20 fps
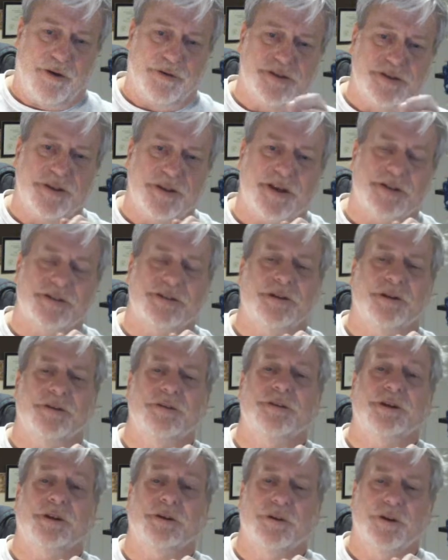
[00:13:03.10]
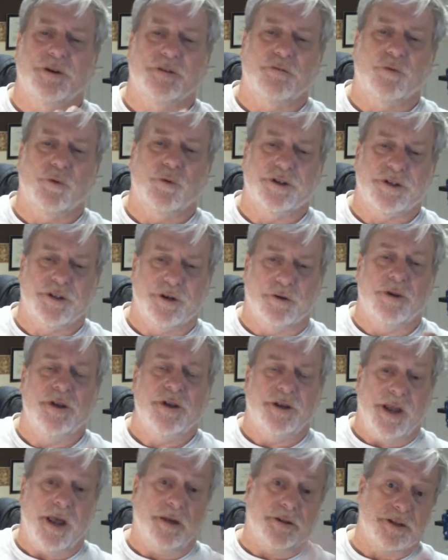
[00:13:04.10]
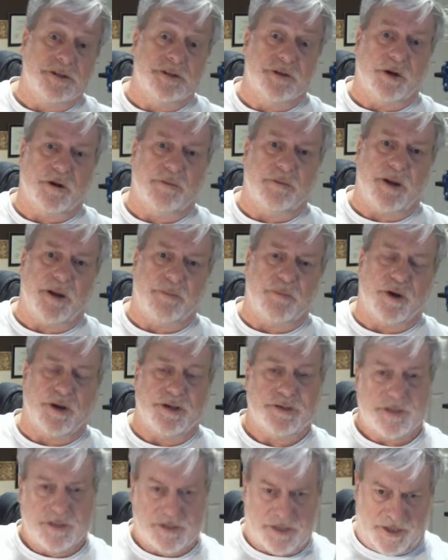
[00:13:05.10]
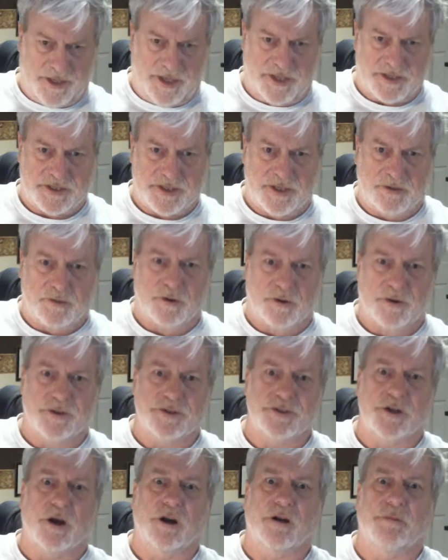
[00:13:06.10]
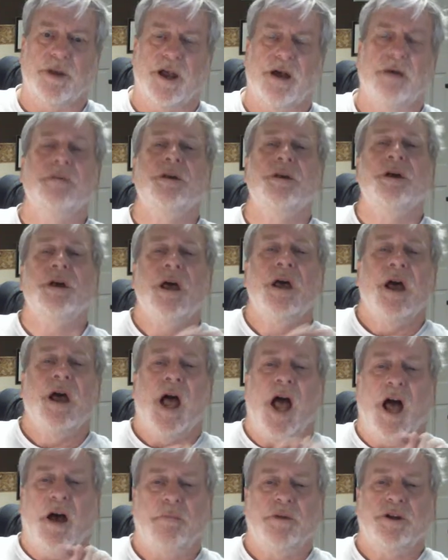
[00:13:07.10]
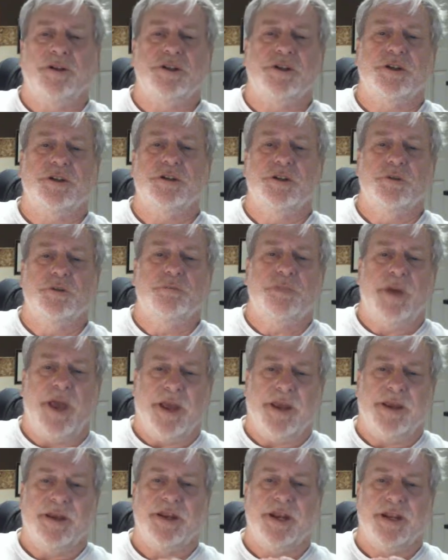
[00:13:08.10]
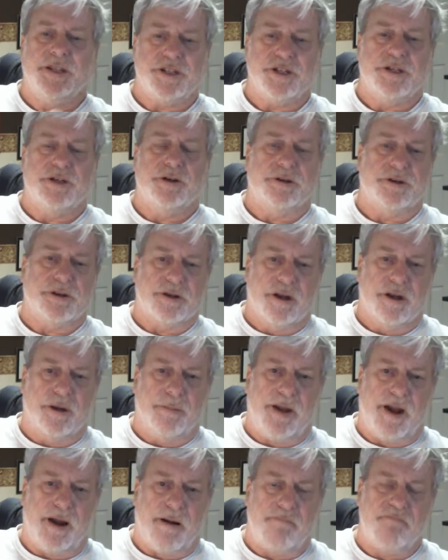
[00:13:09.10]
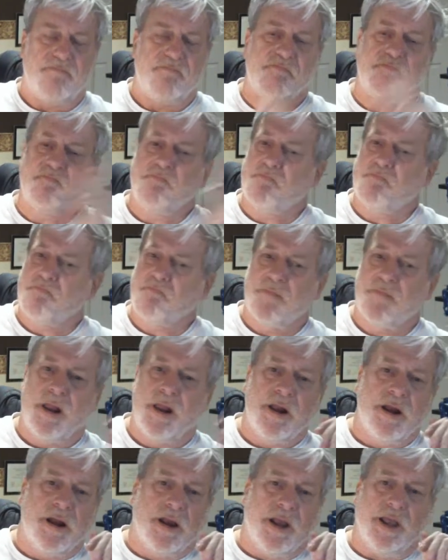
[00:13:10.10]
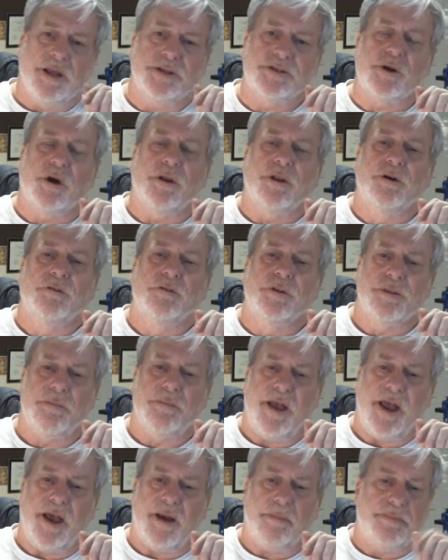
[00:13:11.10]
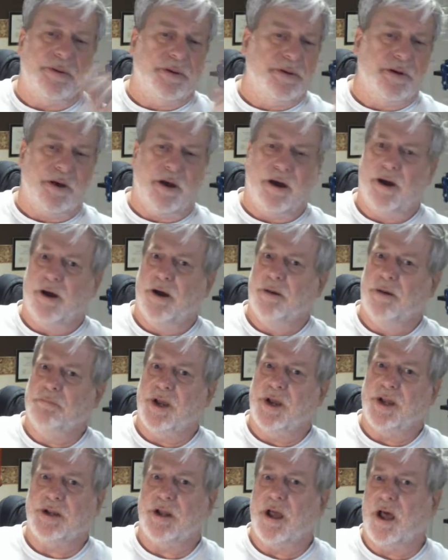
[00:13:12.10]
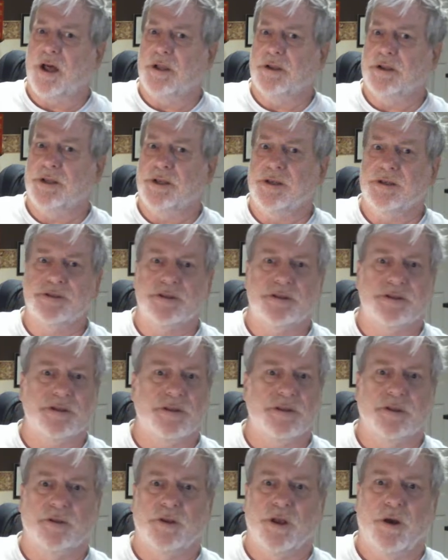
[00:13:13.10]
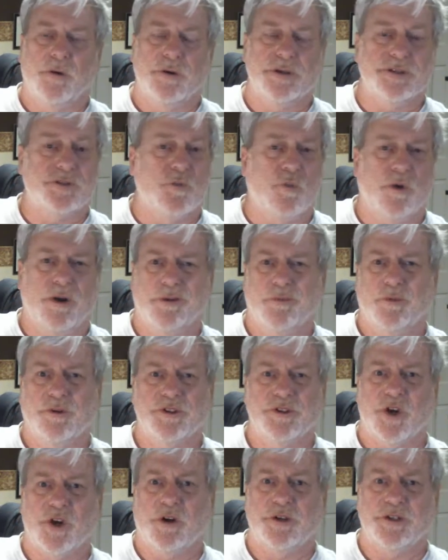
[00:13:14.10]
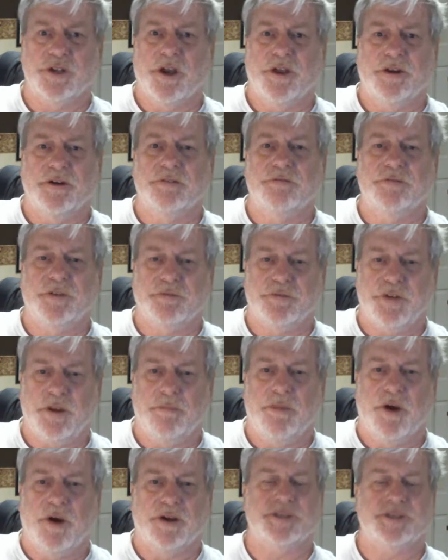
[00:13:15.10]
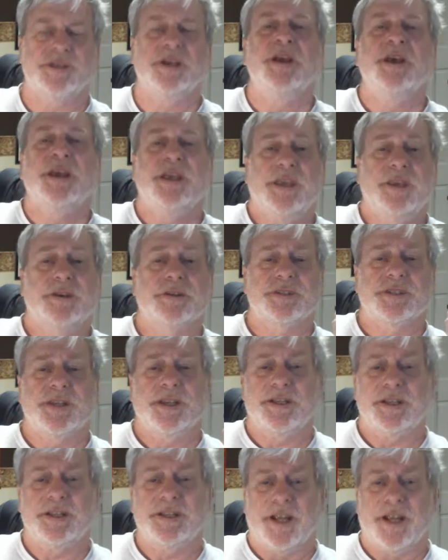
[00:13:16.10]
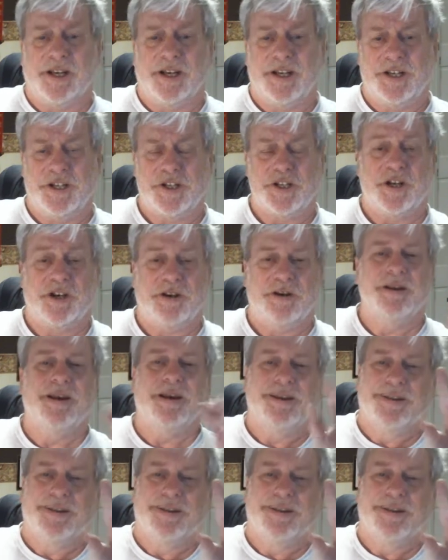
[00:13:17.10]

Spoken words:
also, that's another thing to look for too. Now, let's talk about price. This is the last thing we're going to talk about. How much should you pay an engineer to come out? It's all over the map. My colleagues, the lowest one will charge $150. He'll send a technician.